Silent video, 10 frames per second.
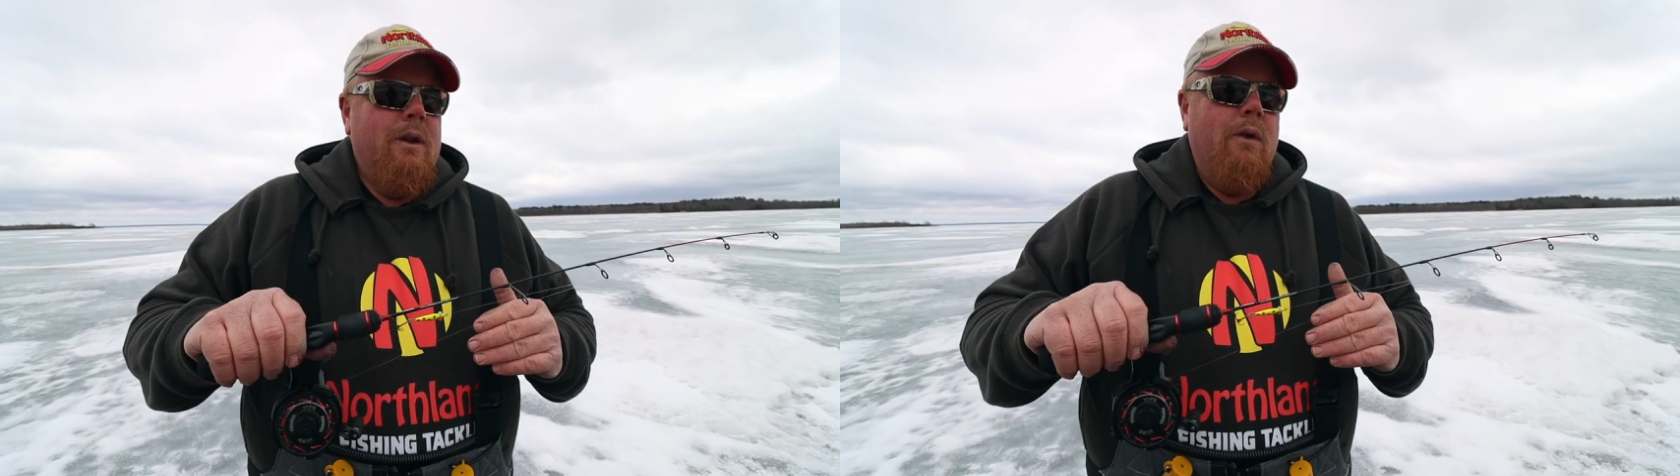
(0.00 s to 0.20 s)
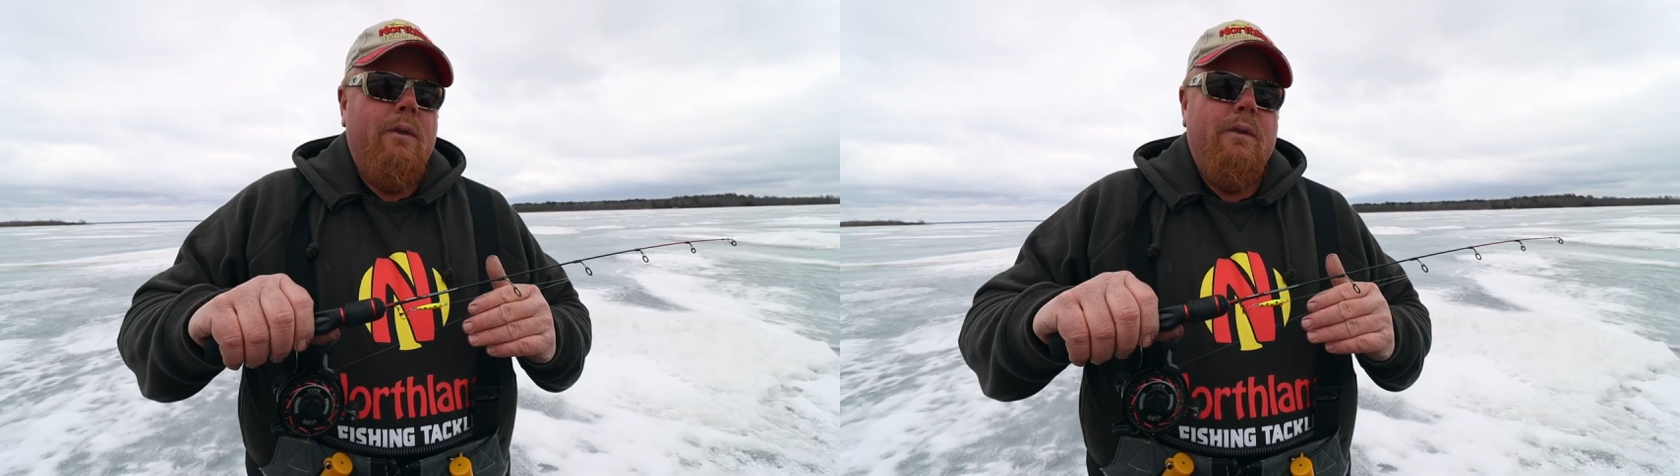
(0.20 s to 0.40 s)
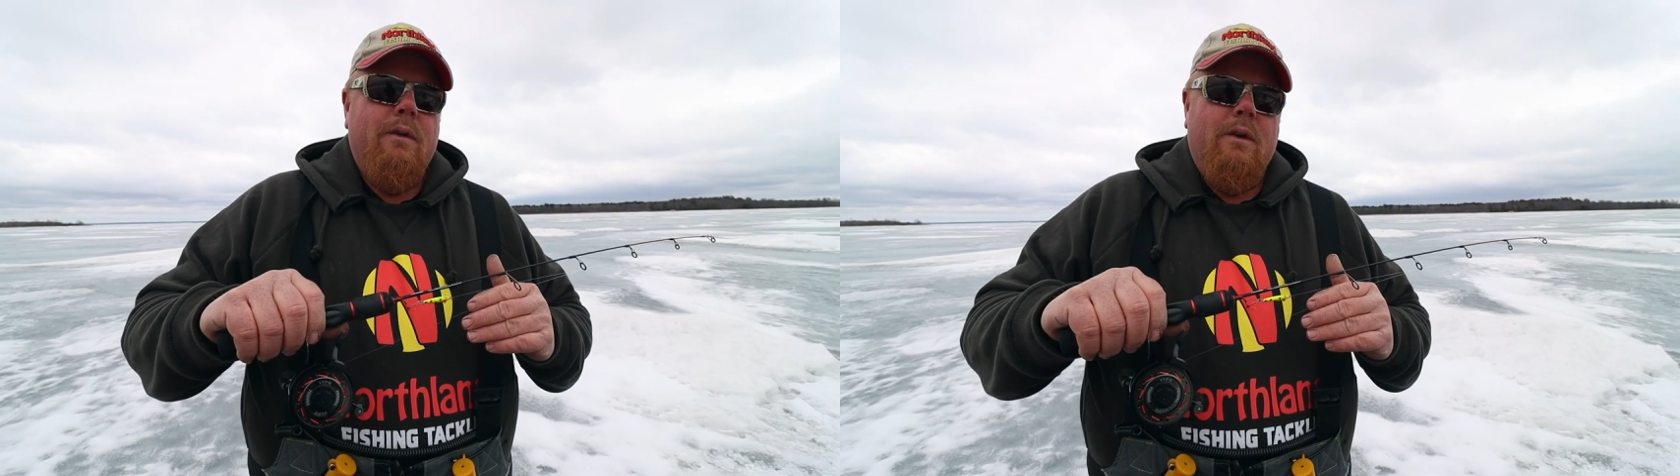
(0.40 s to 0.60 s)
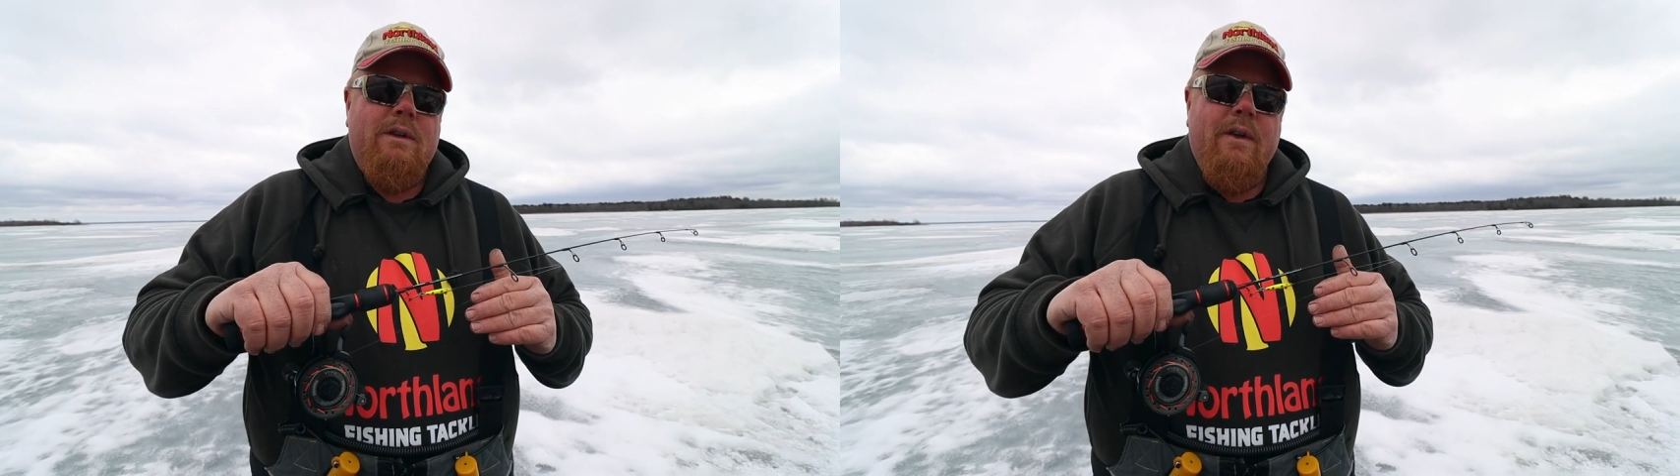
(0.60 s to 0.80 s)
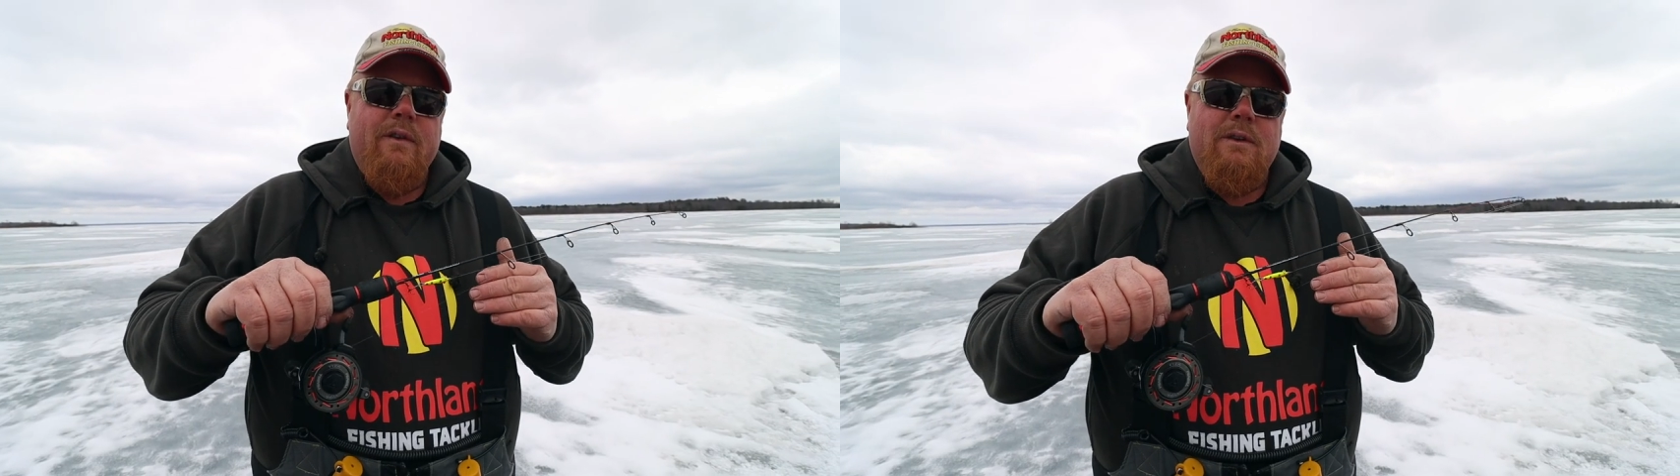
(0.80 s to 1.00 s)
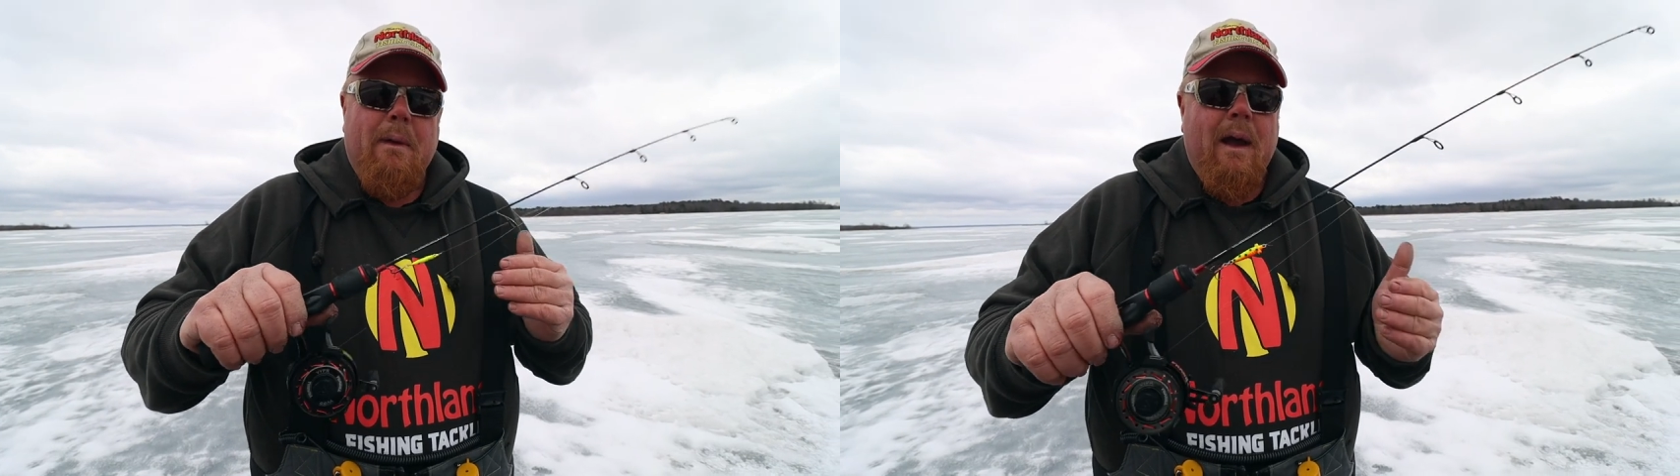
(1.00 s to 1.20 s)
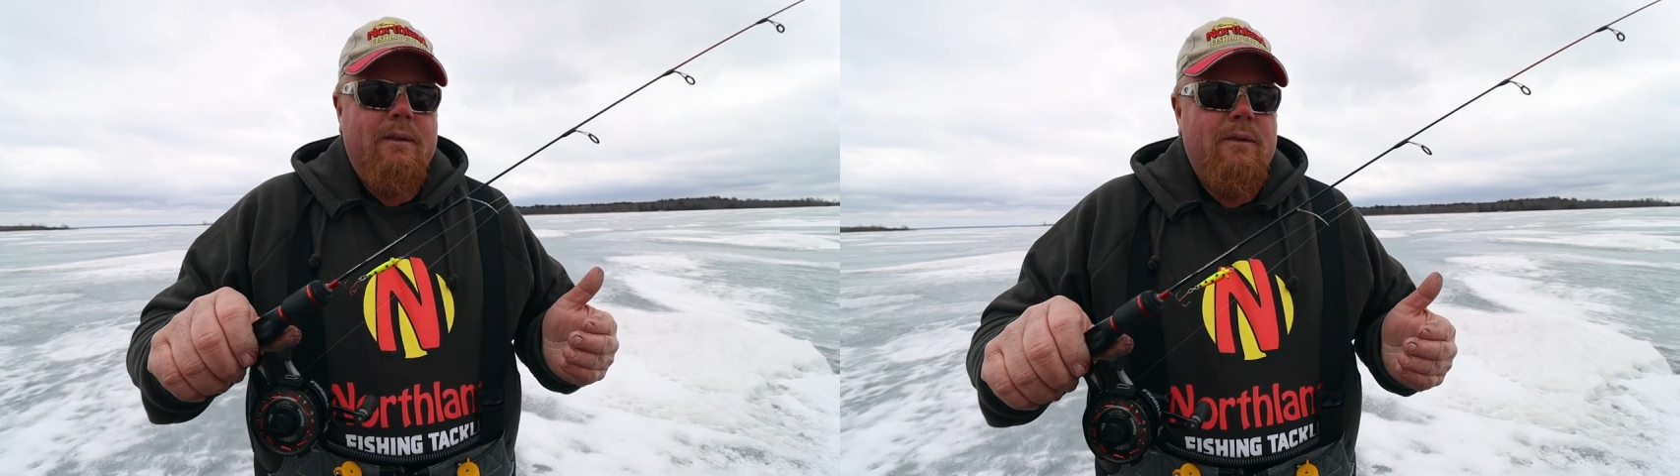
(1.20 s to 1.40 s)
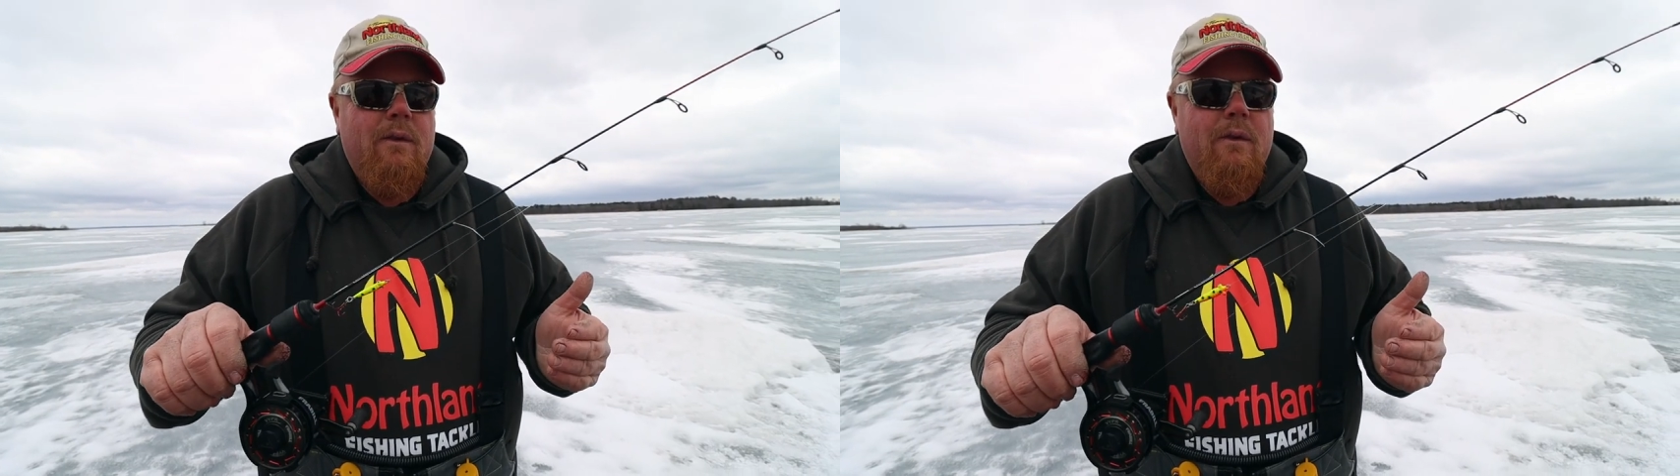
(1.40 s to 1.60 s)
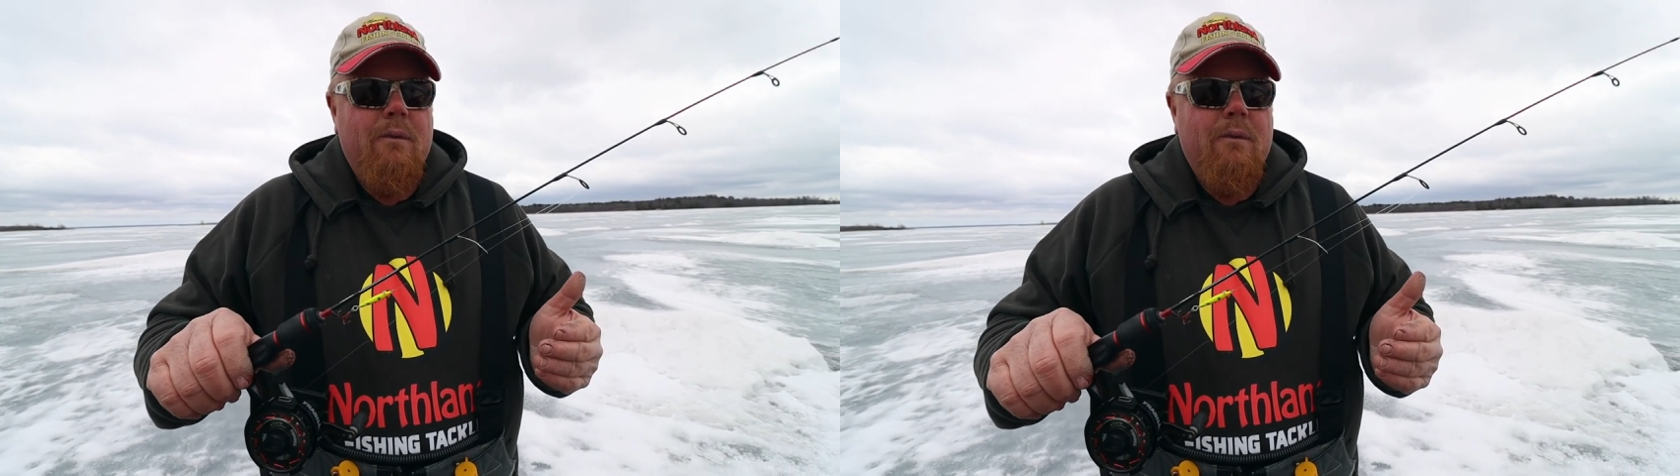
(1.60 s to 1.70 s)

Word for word: you know, there's different spots